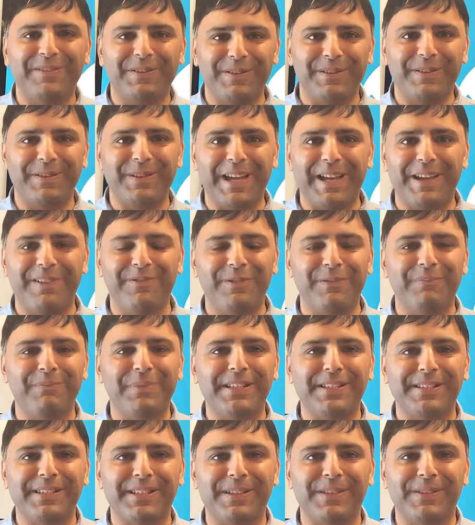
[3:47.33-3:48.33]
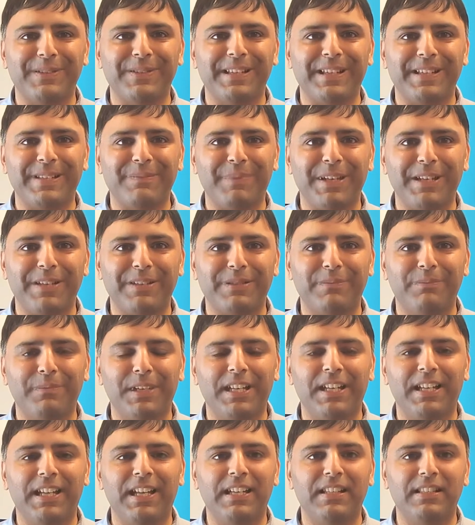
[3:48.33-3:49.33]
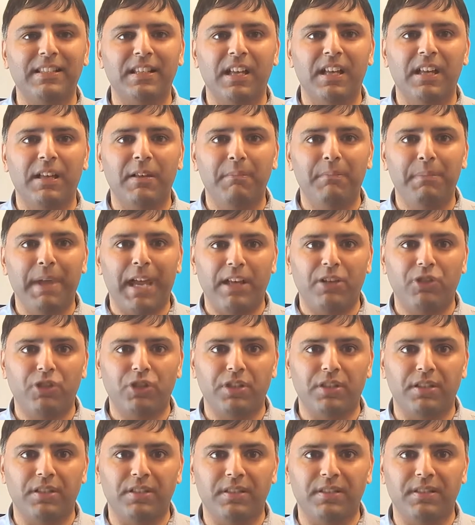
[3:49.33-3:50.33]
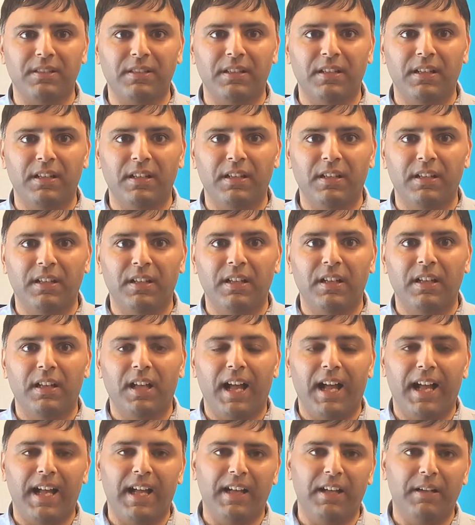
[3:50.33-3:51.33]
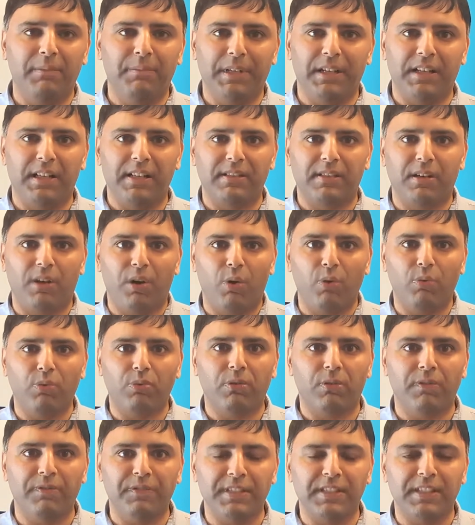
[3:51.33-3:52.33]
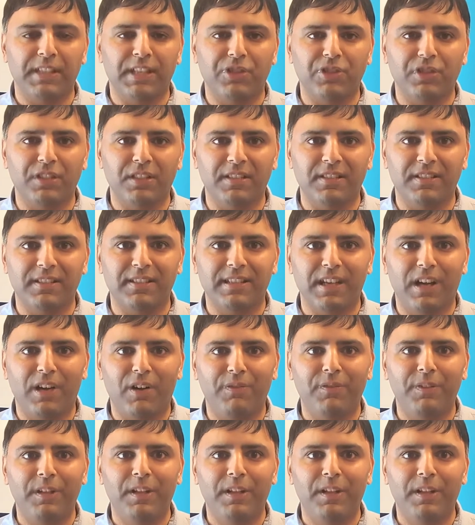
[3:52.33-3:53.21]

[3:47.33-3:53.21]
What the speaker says: hear from business owners that speak to me, is pensions. And that's a whole conversation in itself,